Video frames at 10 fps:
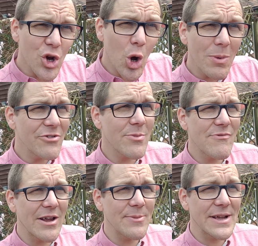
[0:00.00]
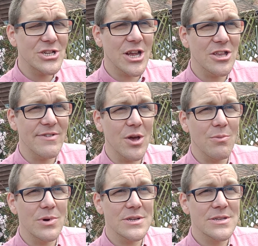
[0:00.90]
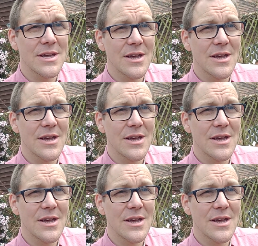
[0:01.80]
normally from around about January onwards,